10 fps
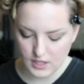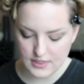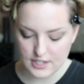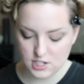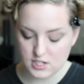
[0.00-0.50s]
And
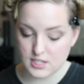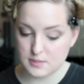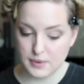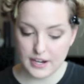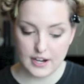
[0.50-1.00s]
that's just this
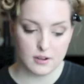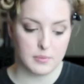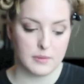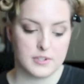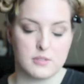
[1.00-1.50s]
brand. I know
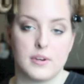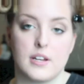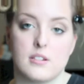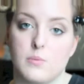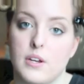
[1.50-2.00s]
Paul Mitchell
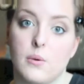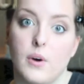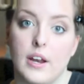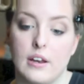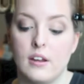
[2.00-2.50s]
brand is
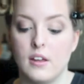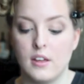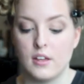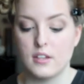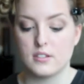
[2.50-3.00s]
1:1.
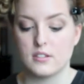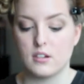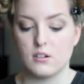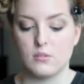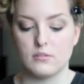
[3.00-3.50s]

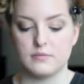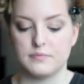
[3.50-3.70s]
So